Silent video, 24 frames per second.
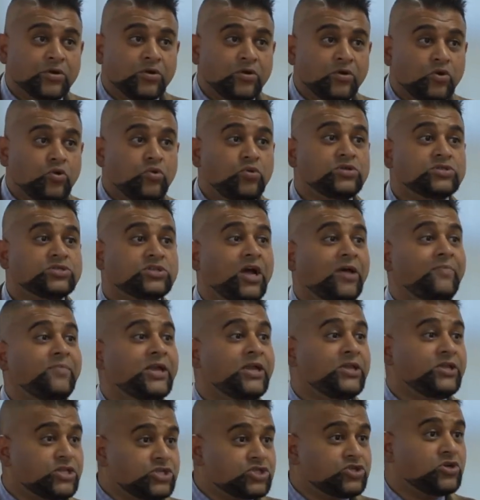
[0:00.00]
Who is coming
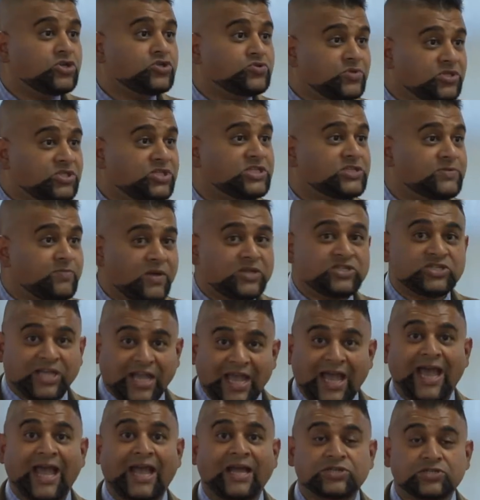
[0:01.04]
into church with this much
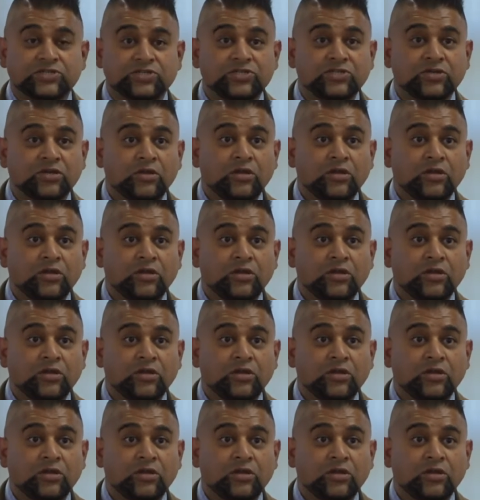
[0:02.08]
cash?